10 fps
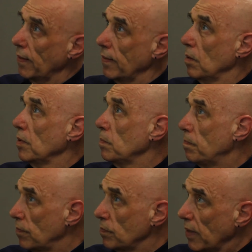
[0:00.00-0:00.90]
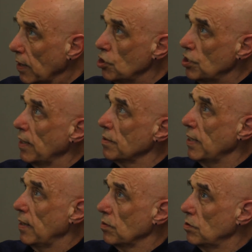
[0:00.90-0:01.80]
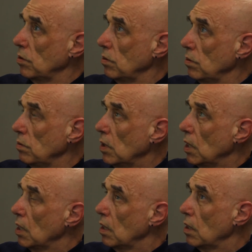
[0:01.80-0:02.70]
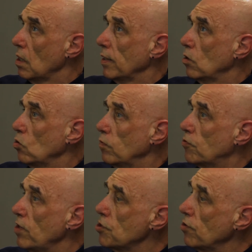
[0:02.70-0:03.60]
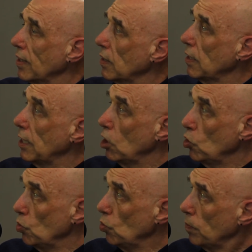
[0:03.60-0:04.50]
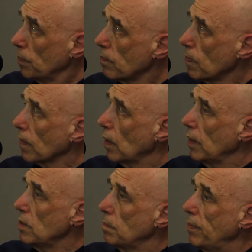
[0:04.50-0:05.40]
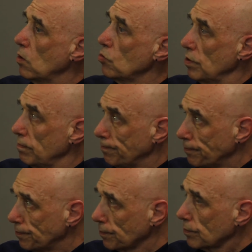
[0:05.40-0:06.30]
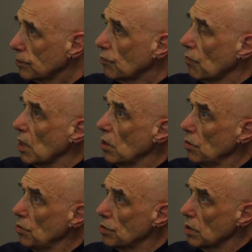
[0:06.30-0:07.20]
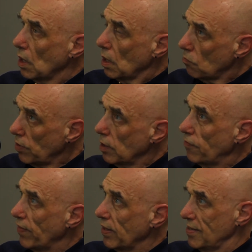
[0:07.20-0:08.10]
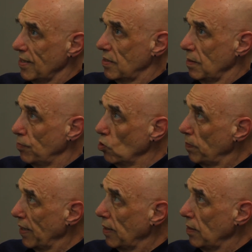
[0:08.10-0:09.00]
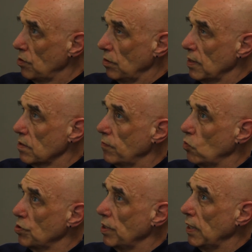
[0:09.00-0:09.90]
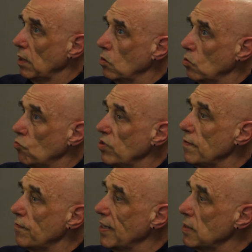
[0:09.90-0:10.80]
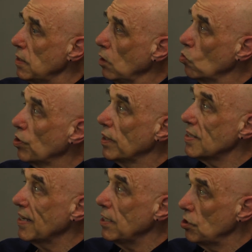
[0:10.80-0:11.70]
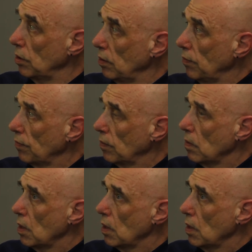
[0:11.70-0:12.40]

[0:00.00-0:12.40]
out there. I'm going to make a shout out to a guy called Frederick Laloux. He's a Belgian who's written a fantastic book back in 2014 called Reinventing Organizations.